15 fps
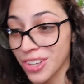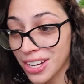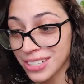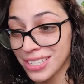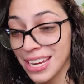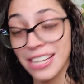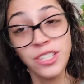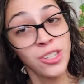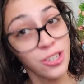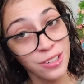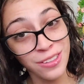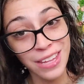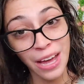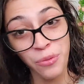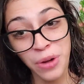Dante
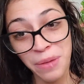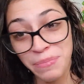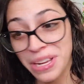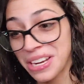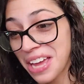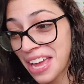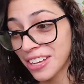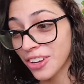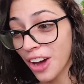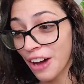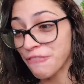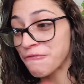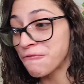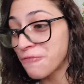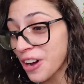took that weapon and
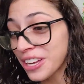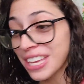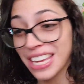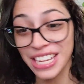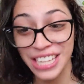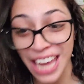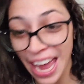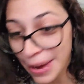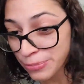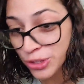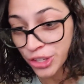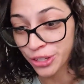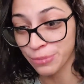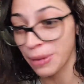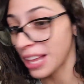got fucking
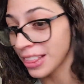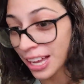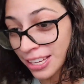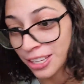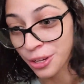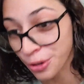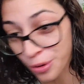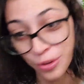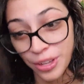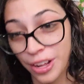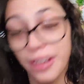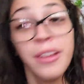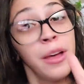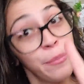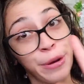captured by La
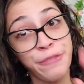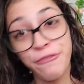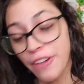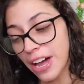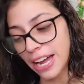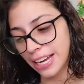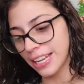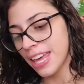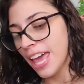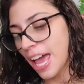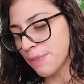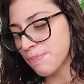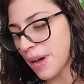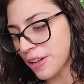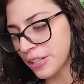Llorona. But fine,
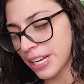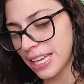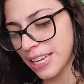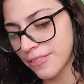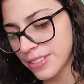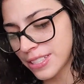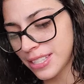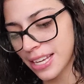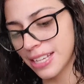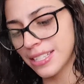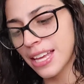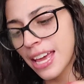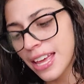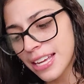and Paola even says